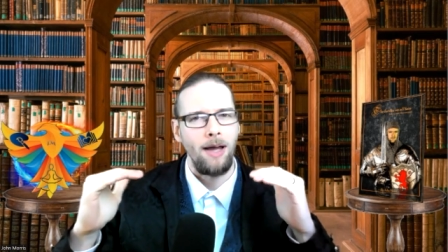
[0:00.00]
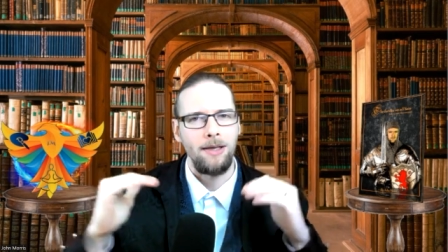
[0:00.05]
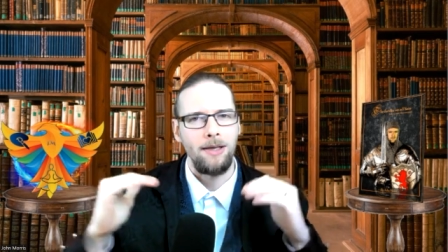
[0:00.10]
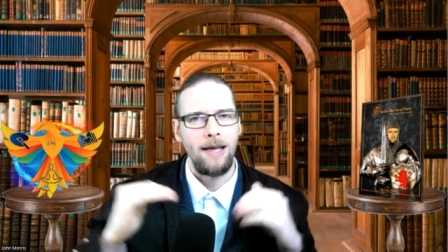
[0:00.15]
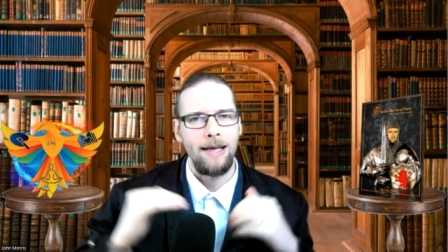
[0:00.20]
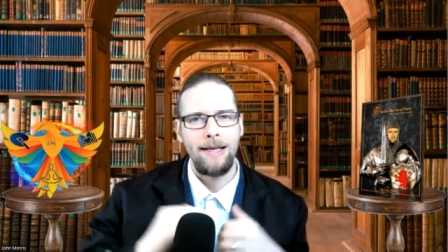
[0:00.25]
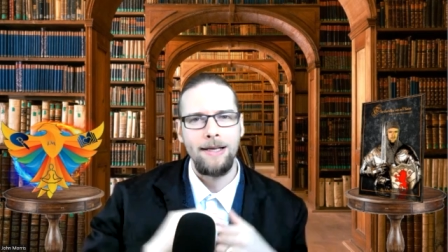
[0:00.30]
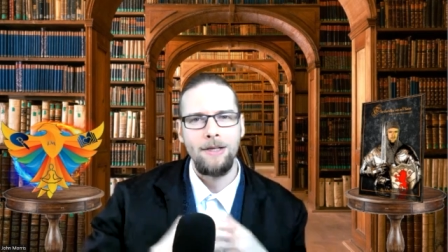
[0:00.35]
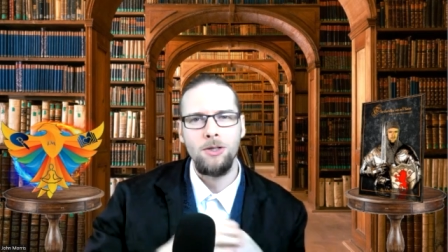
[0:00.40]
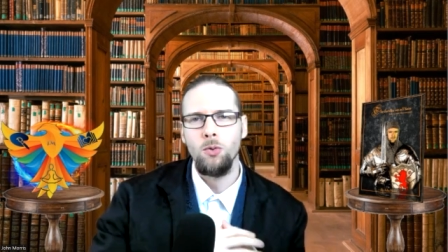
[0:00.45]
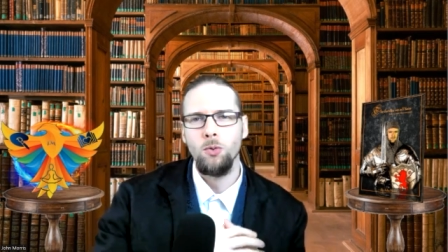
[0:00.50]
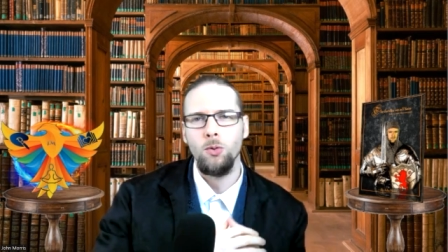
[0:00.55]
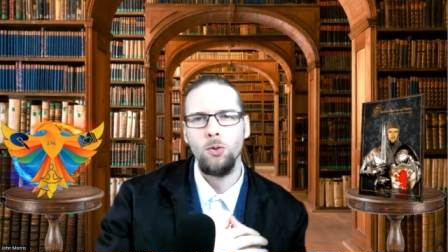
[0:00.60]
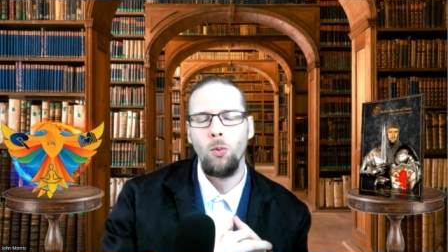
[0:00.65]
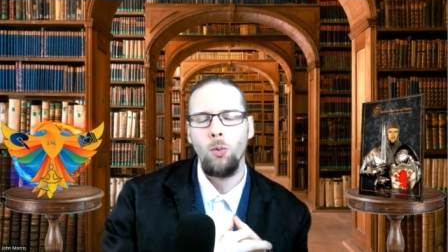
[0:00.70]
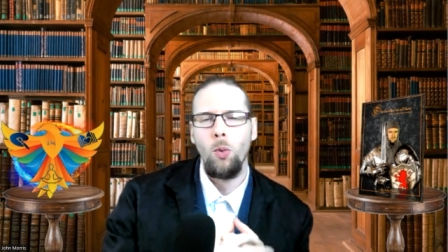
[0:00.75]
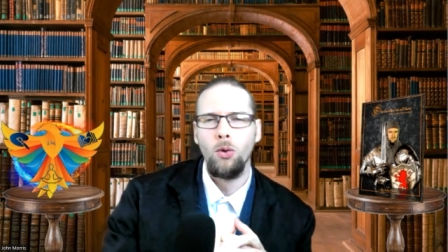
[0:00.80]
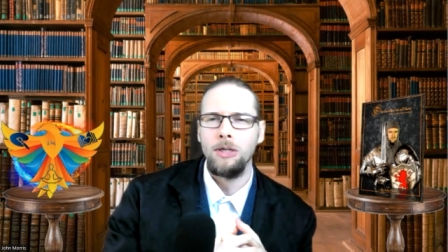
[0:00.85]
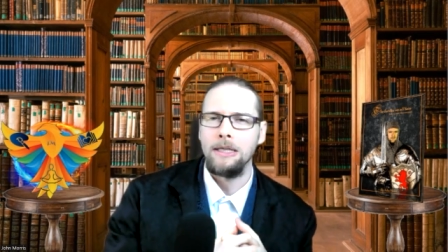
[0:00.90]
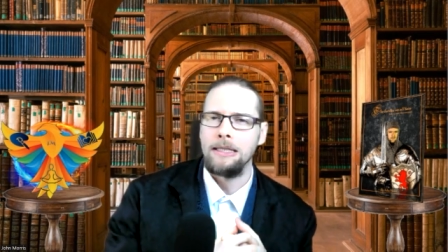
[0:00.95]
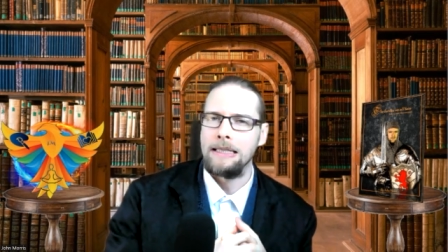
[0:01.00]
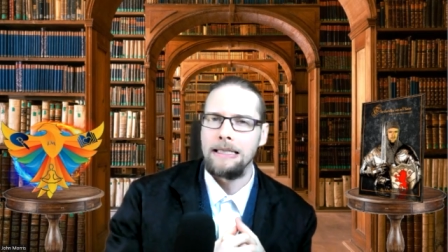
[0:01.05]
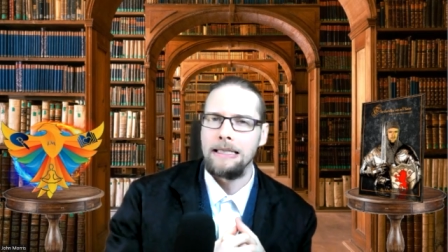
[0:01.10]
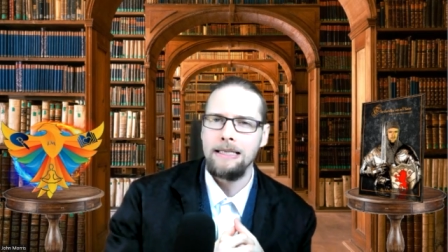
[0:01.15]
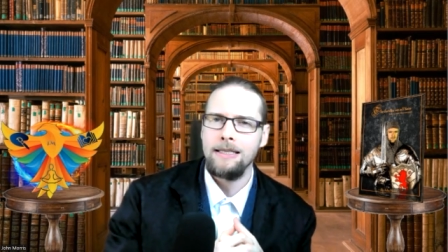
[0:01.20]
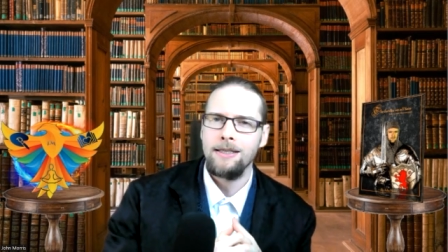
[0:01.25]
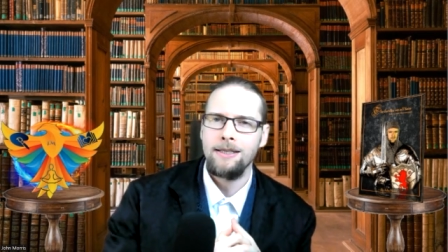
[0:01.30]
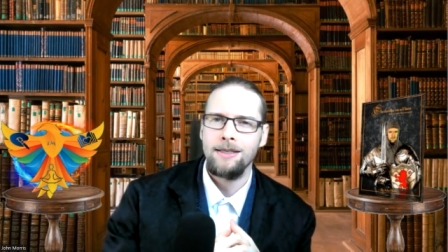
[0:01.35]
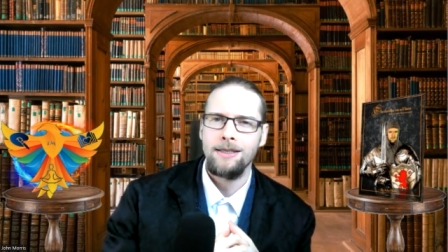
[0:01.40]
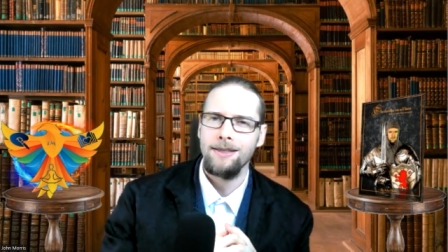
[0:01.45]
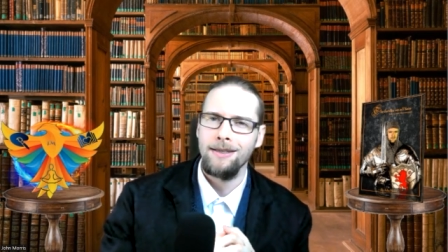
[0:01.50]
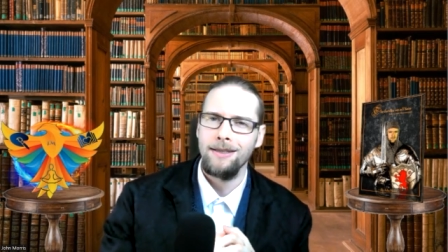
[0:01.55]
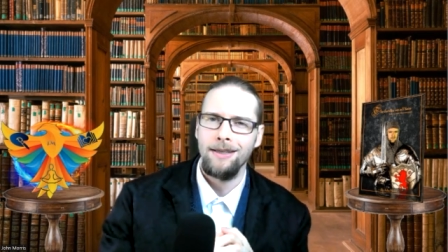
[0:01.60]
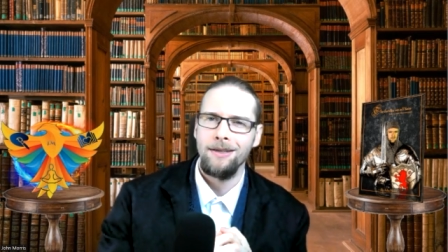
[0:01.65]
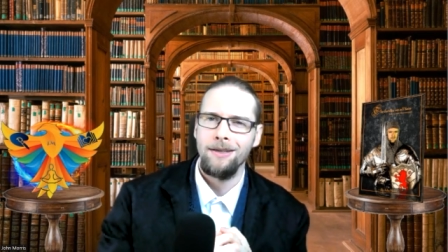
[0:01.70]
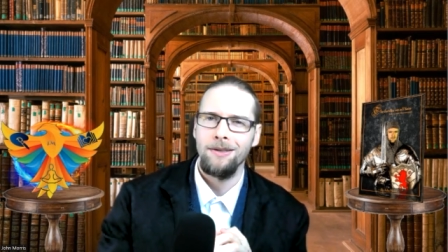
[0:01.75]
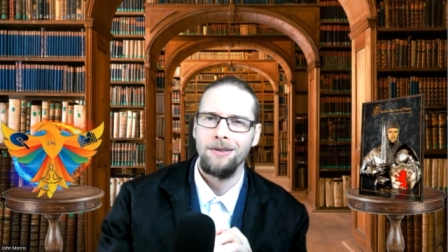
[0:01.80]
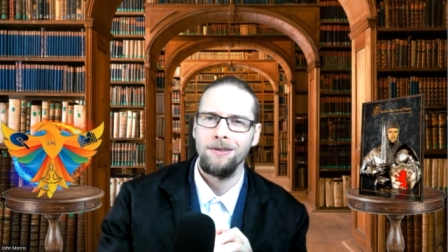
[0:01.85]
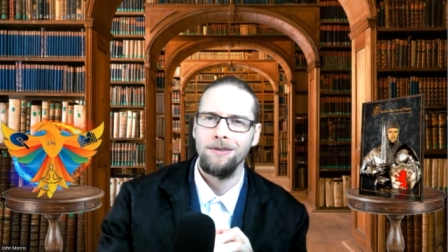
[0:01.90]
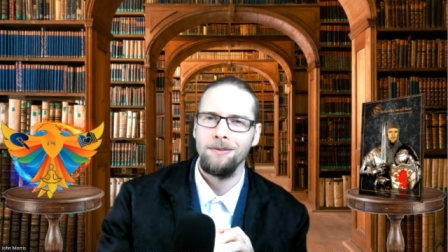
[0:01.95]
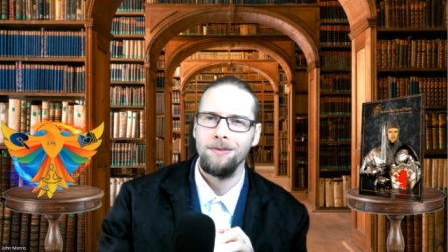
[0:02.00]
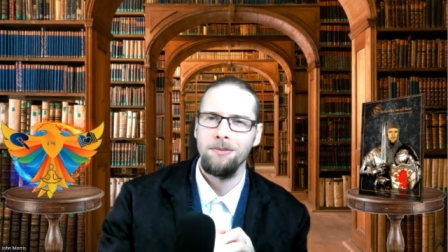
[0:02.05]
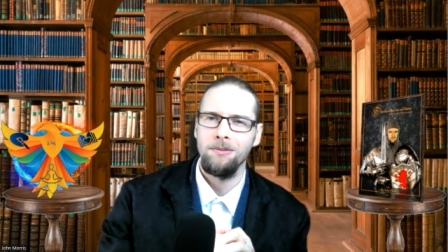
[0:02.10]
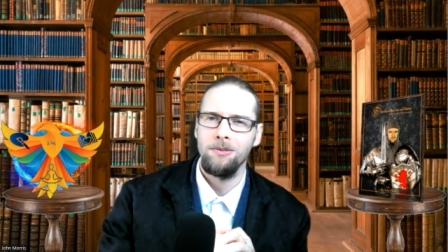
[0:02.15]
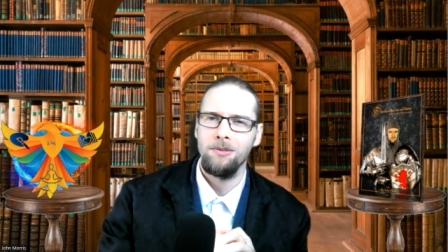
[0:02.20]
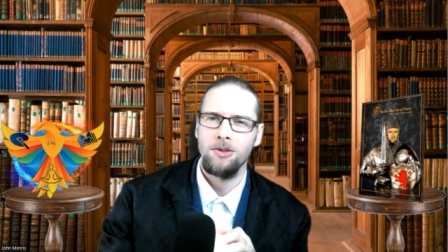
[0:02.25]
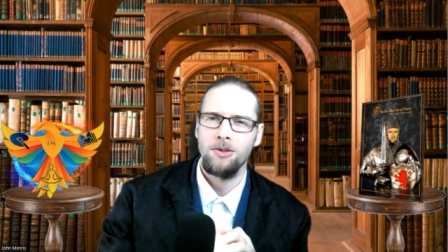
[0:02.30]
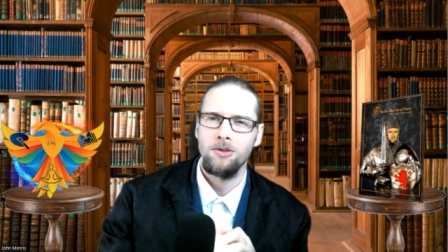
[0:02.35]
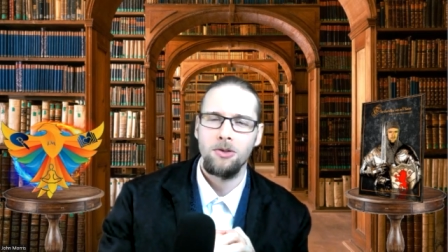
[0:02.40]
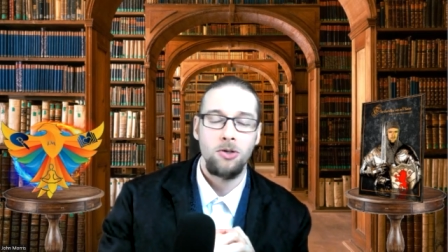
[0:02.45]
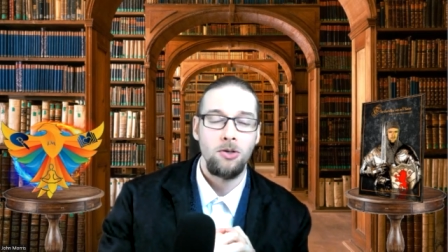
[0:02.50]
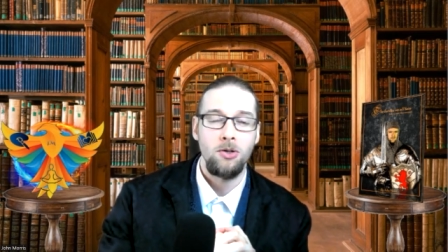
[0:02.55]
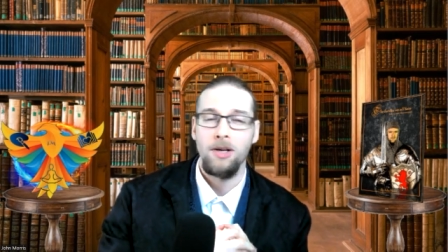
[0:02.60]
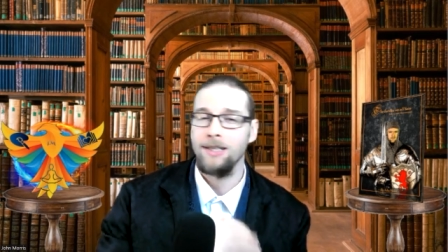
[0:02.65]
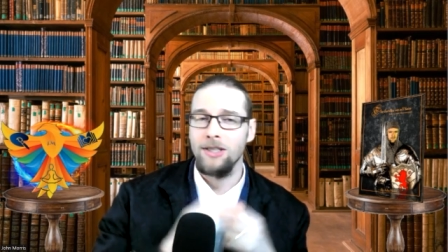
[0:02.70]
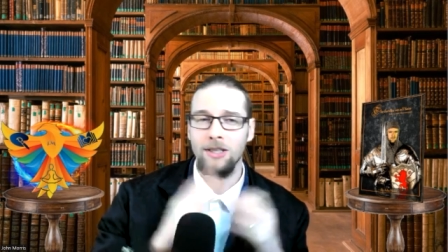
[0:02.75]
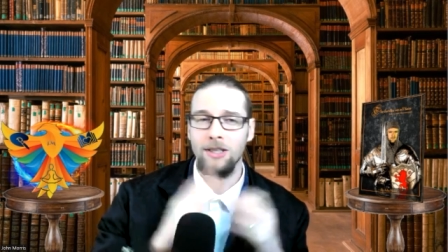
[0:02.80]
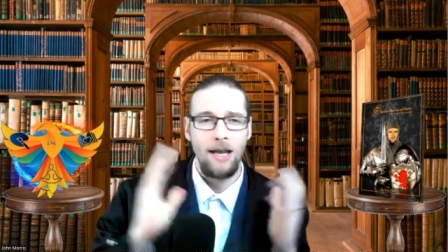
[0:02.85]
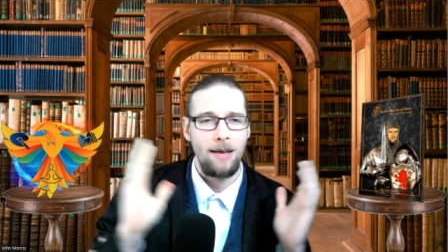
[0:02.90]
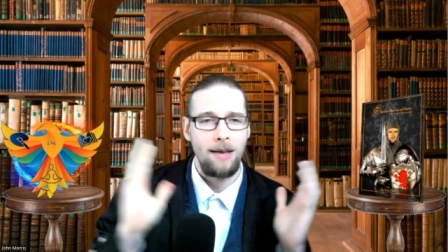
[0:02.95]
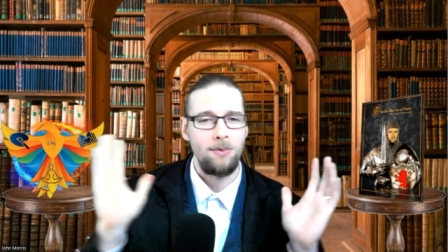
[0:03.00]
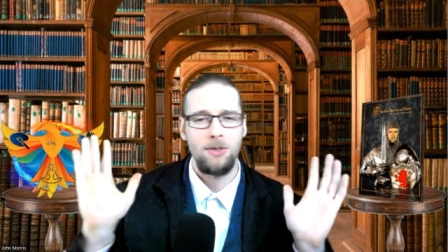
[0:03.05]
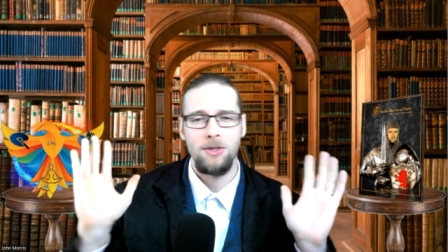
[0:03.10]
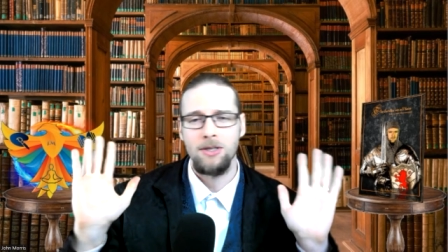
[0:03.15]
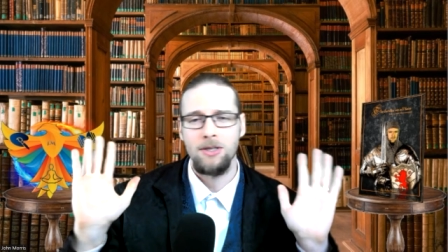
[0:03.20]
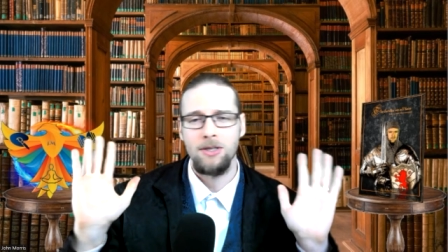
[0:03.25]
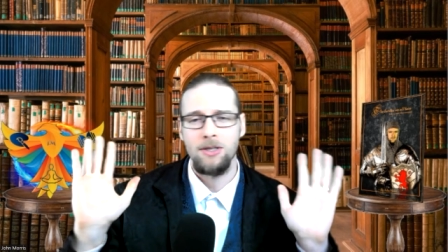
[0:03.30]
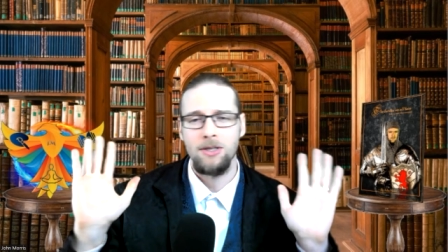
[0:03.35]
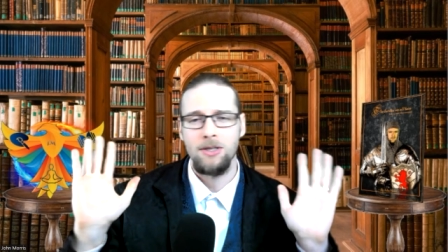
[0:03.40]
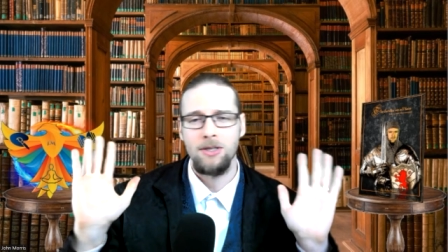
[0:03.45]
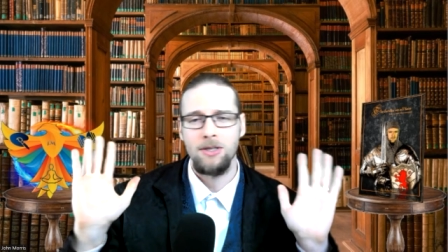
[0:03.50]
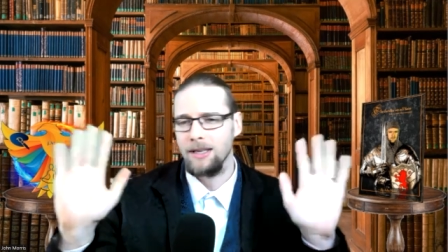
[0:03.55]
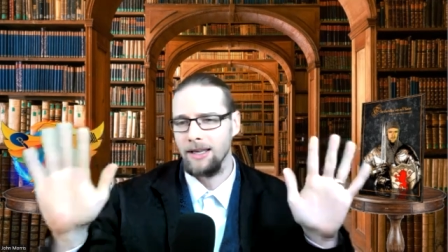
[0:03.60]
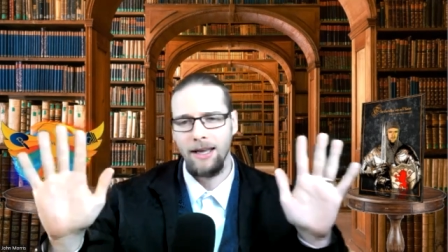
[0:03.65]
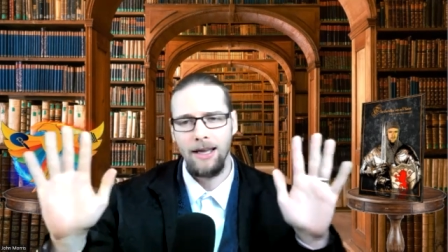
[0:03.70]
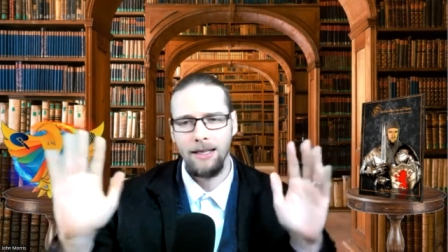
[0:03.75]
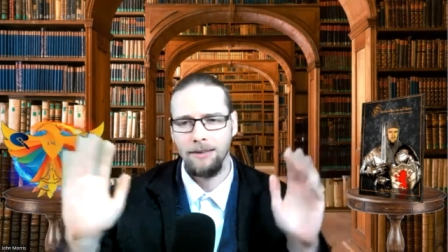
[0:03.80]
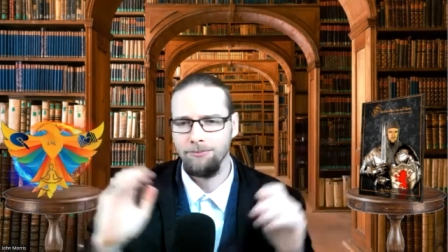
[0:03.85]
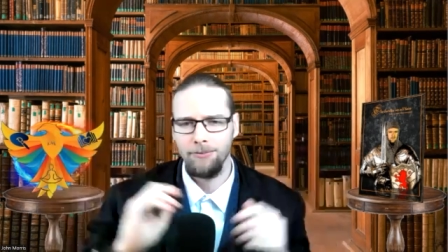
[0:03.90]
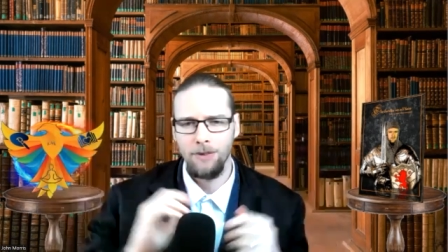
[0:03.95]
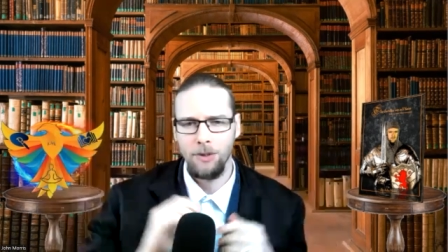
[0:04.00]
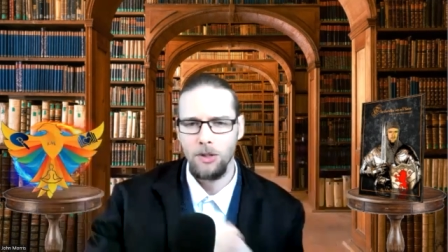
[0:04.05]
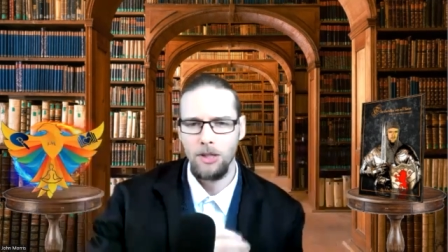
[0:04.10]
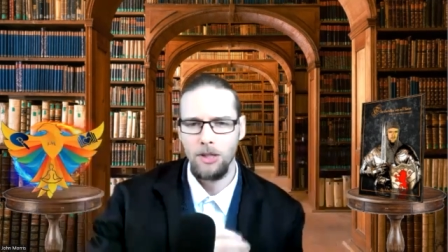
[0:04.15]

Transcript: and i don't know what it is you know so i, just, I was just like ah okay